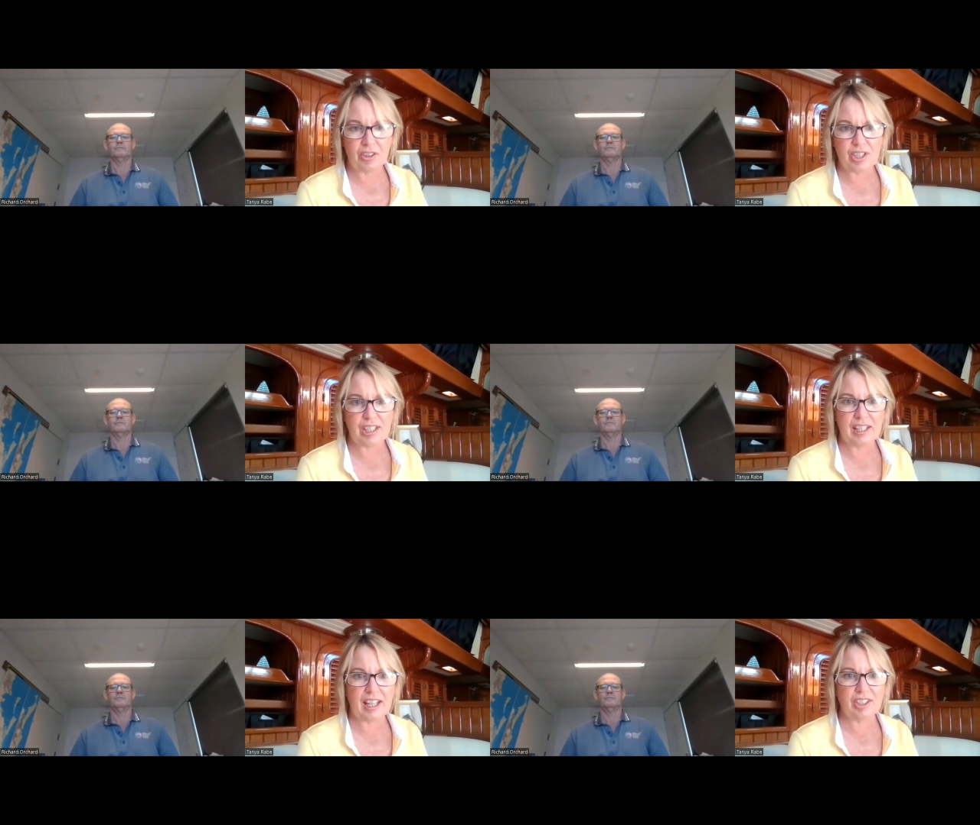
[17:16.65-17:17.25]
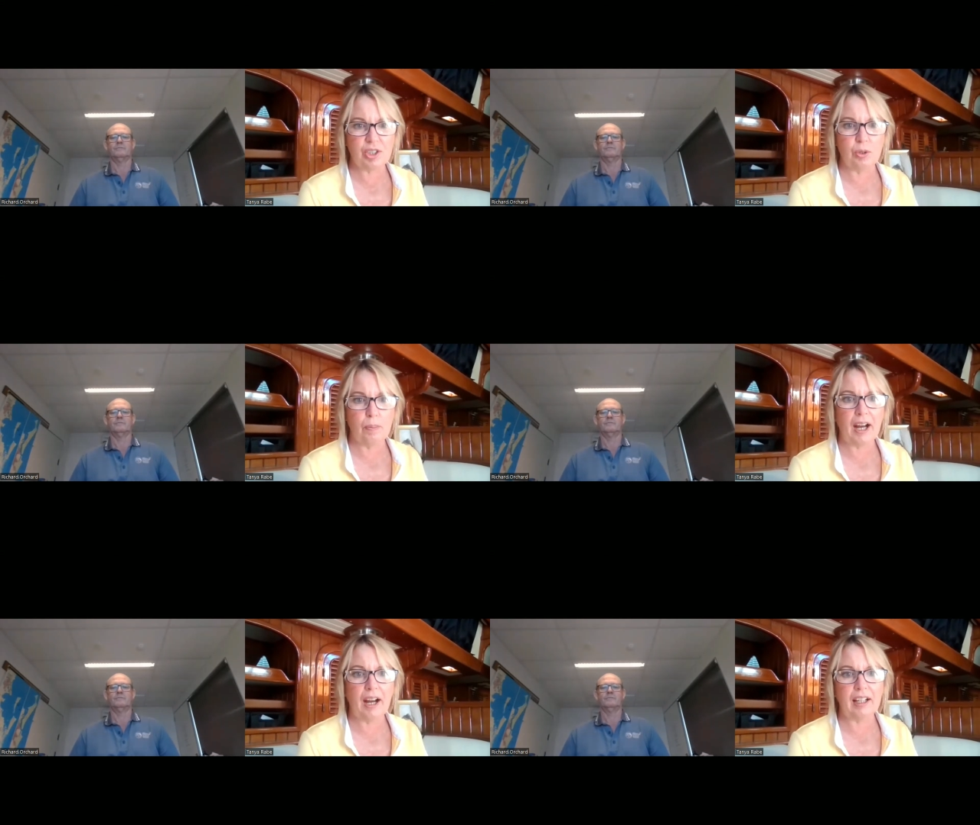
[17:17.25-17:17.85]
onto
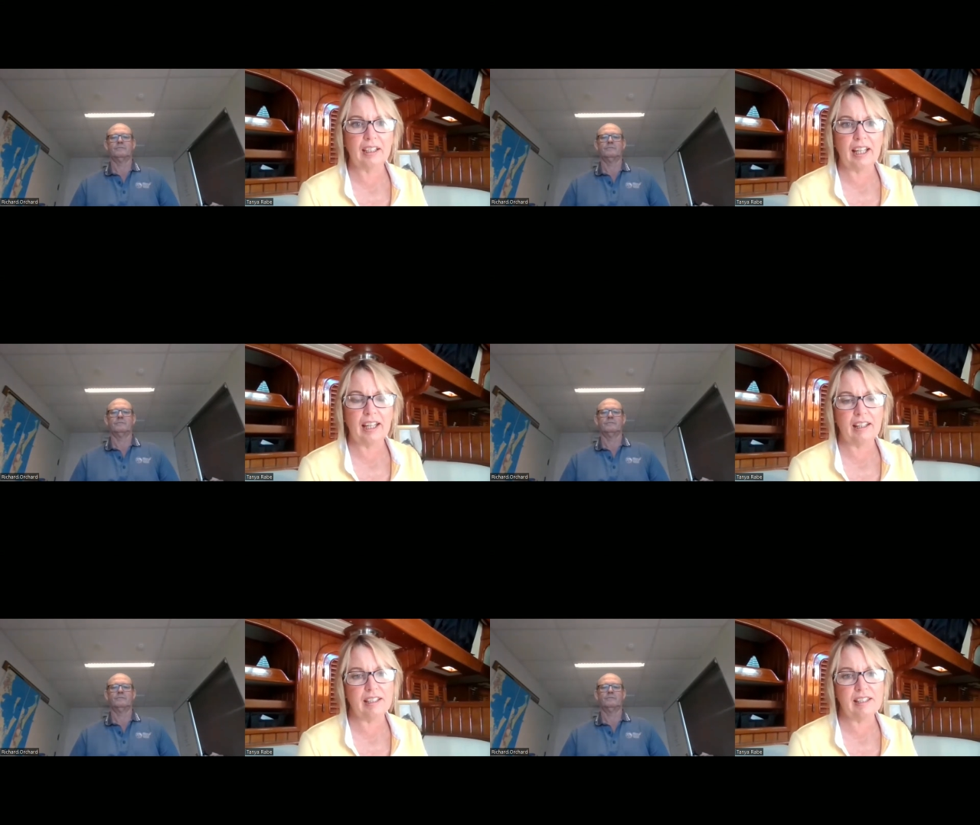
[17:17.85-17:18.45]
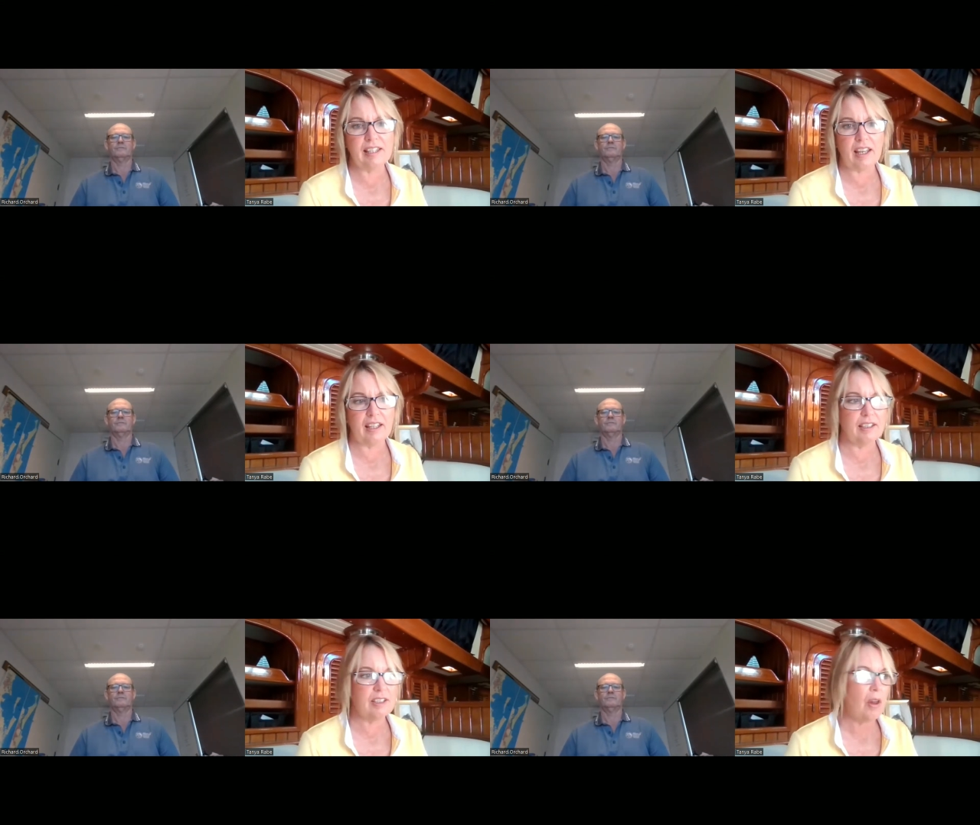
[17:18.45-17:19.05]
national parklands
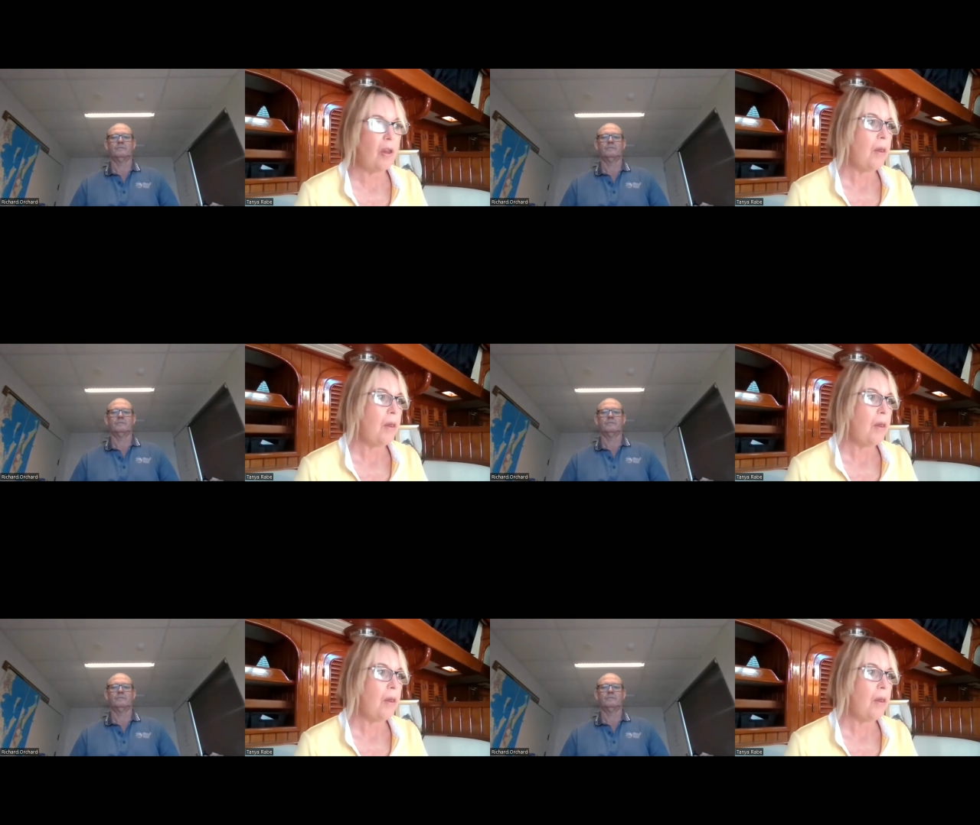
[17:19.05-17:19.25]
and